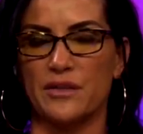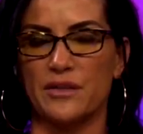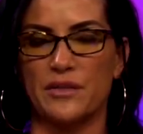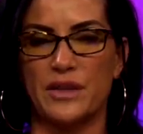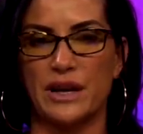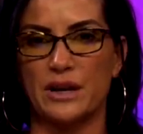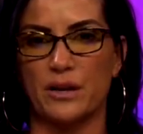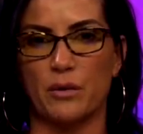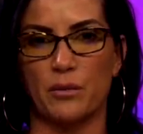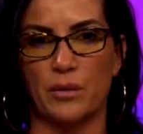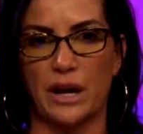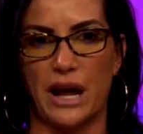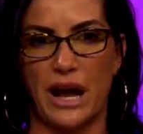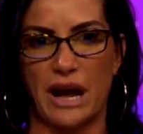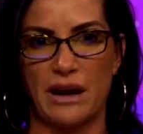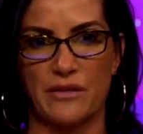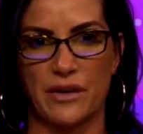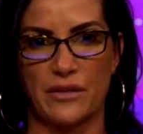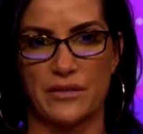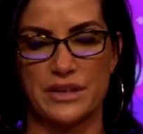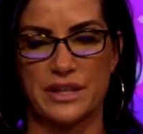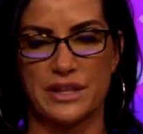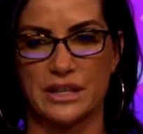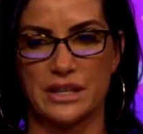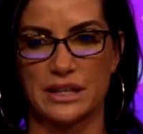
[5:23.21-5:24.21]
They don't want to
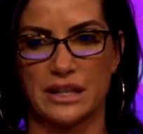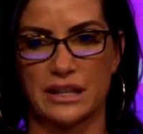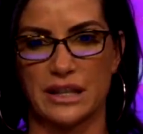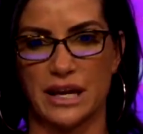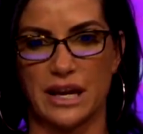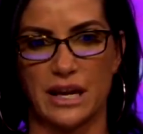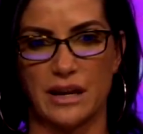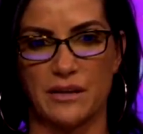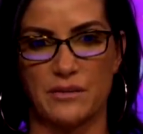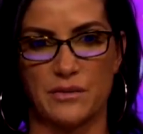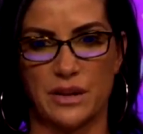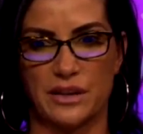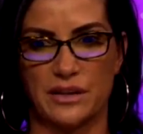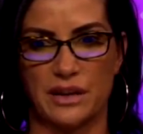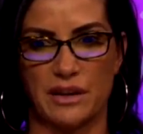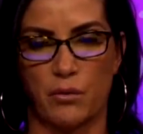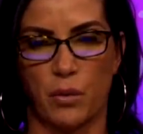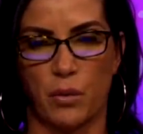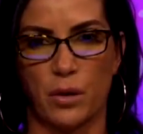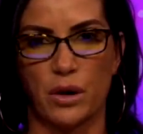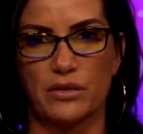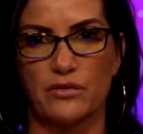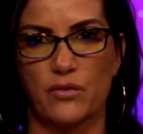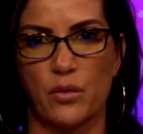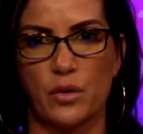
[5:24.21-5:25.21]
have everything that they
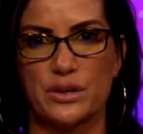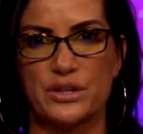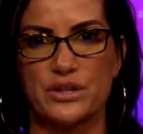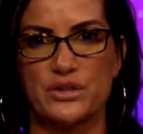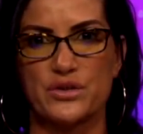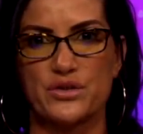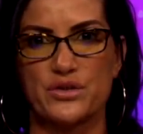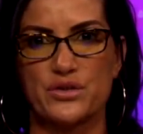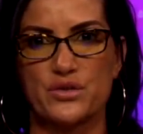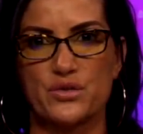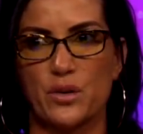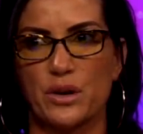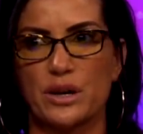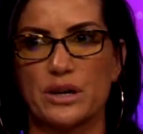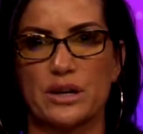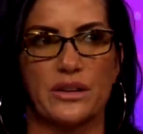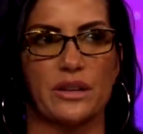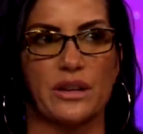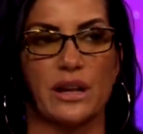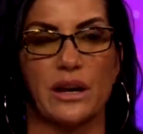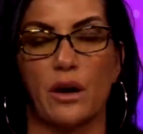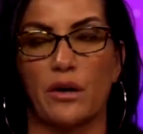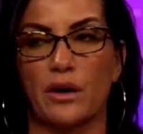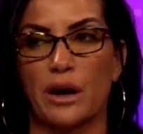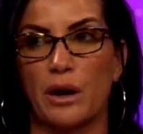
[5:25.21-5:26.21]
worked for destroyed, and
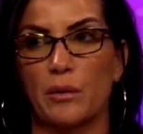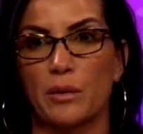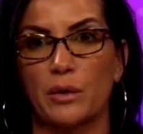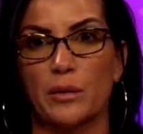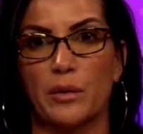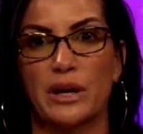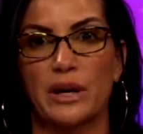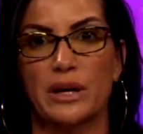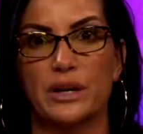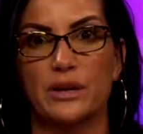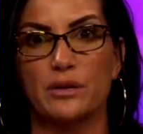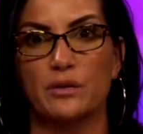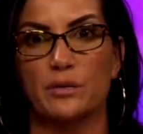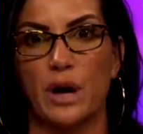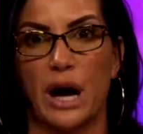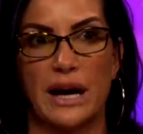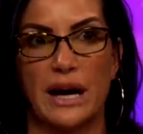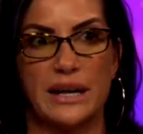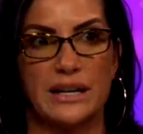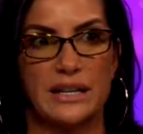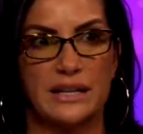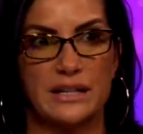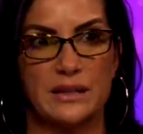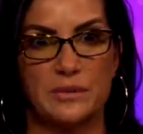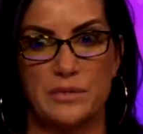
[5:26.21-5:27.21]
they're like, okay, what do?
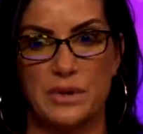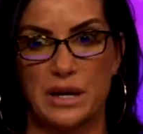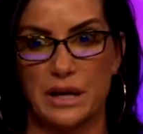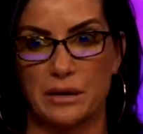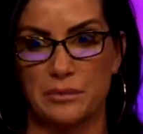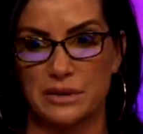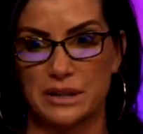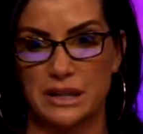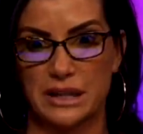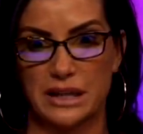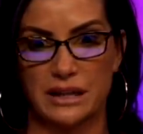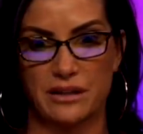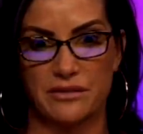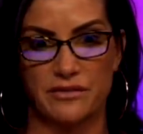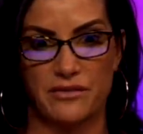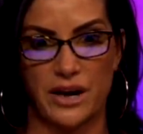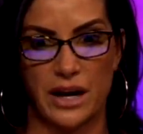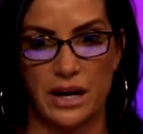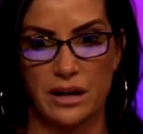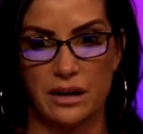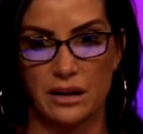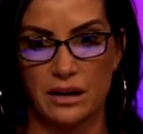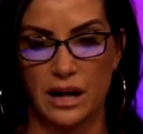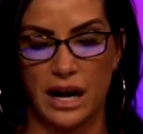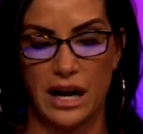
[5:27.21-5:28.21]
I need to be able to get a
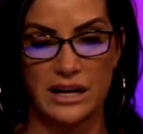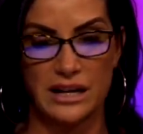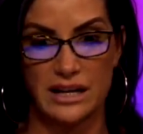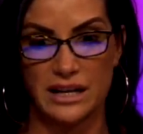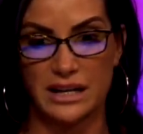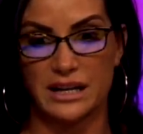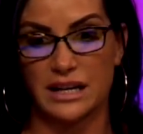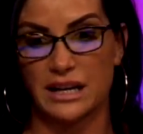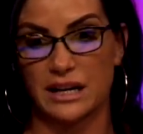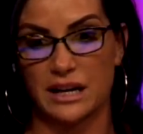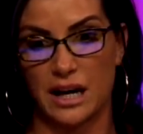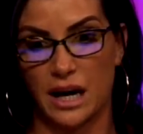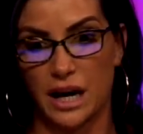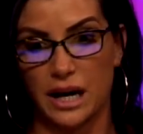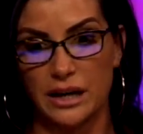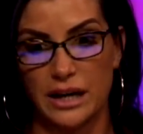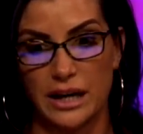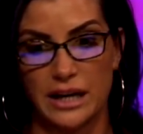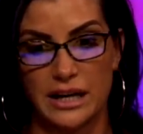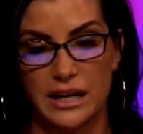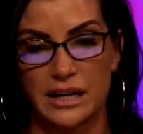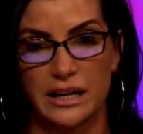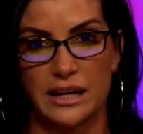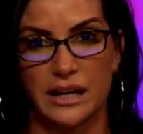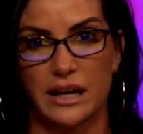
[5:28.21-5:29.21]
fire. I need to get a
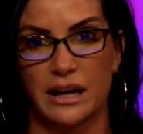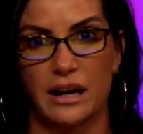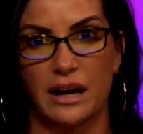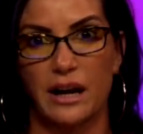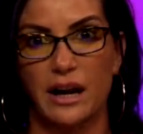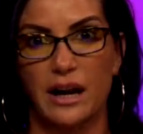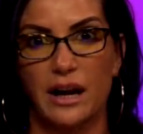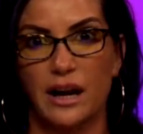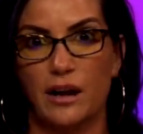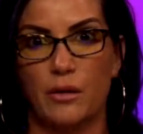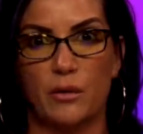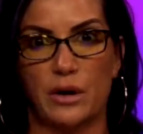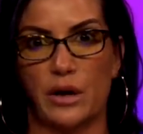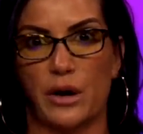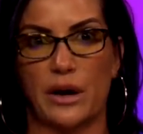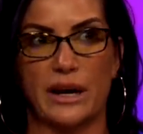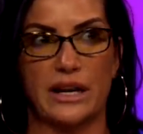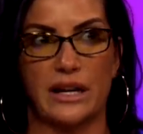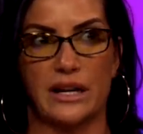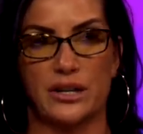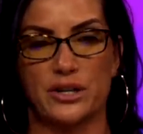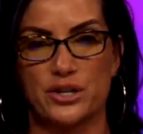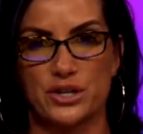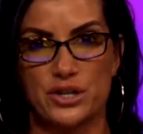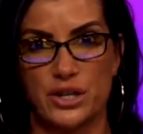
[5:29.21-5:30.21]
gun. I need to get a, what do I
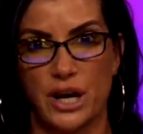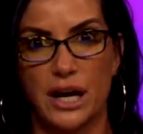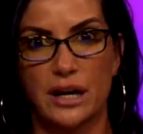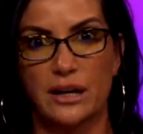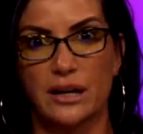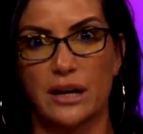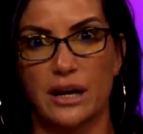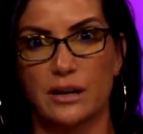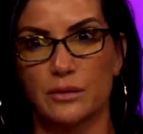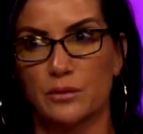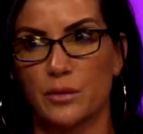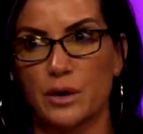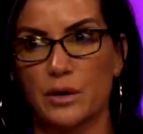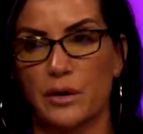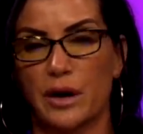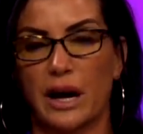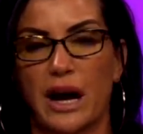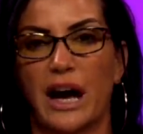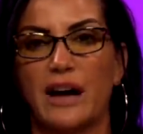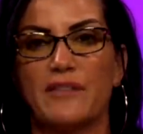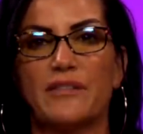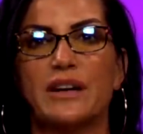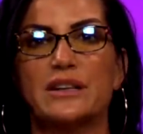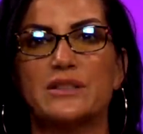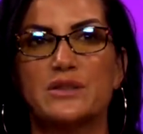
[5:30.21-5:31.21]
get, a shotgun? What do
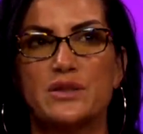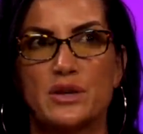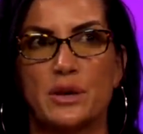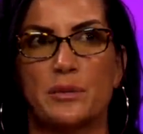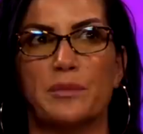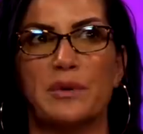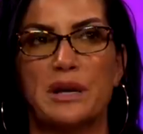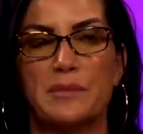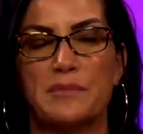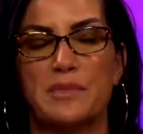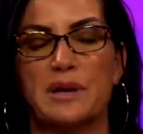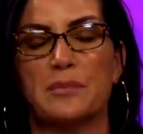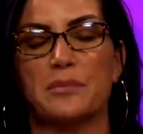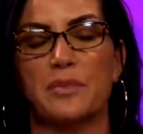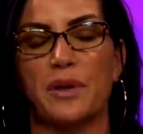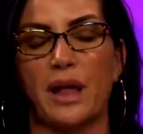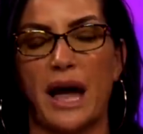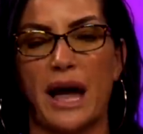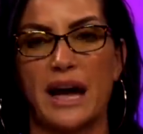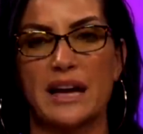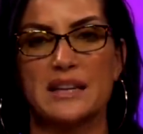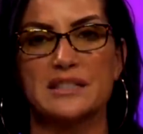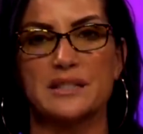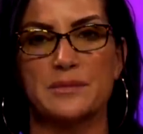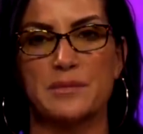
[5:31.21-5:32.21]
I? I've had so many people
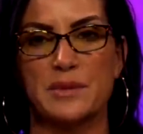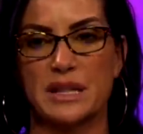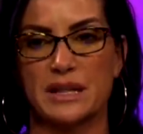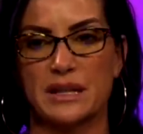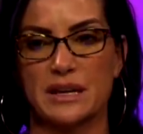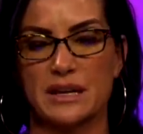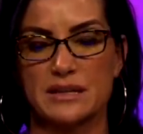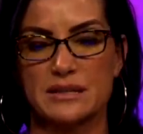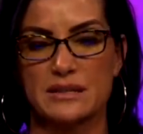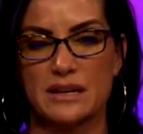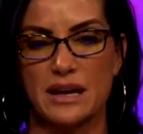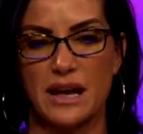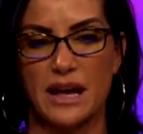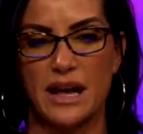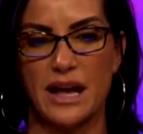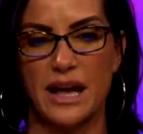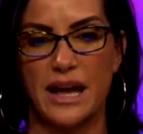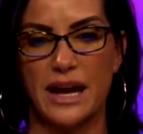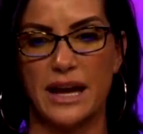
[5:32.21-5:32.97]
ask me this.